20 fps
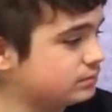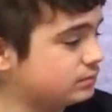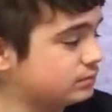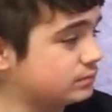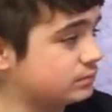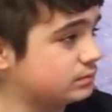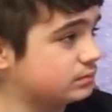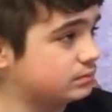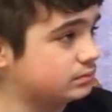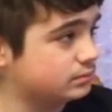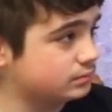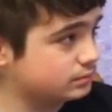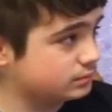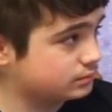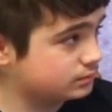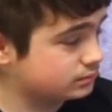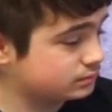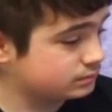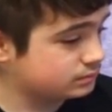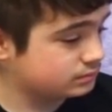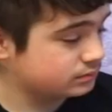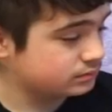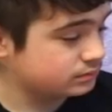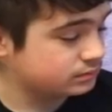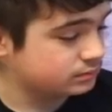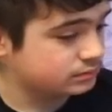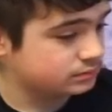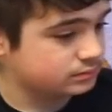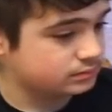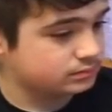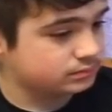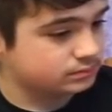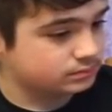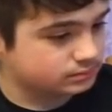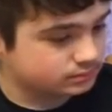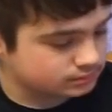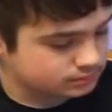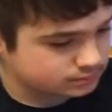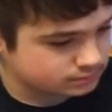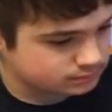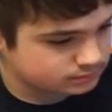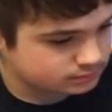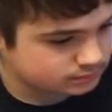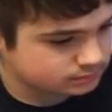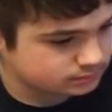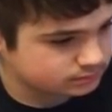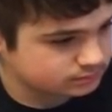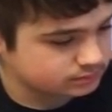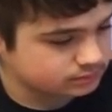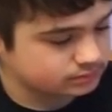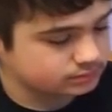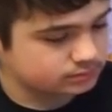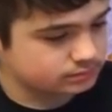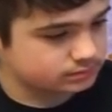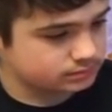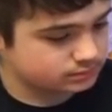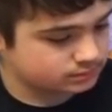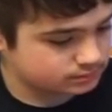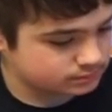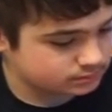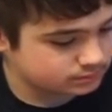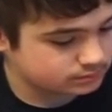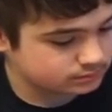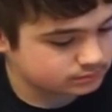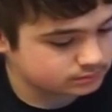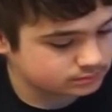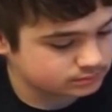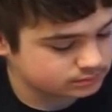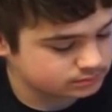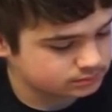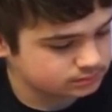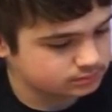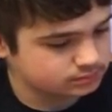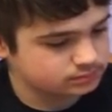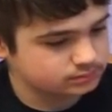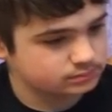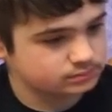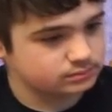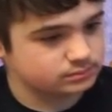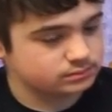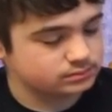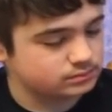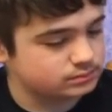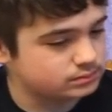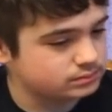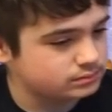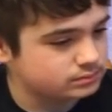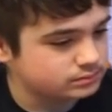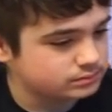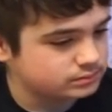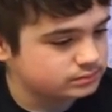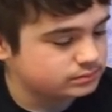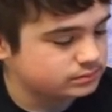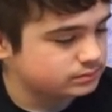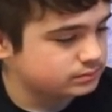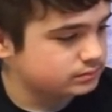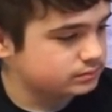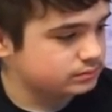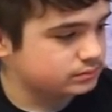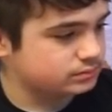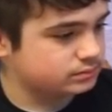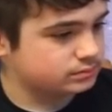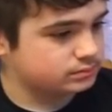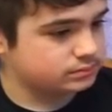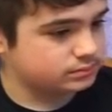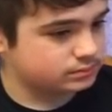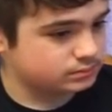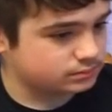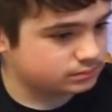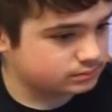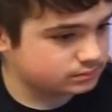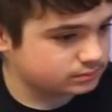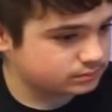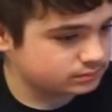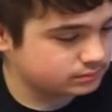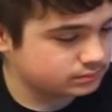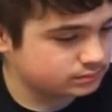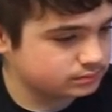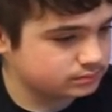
No words are spoken by the person on screen.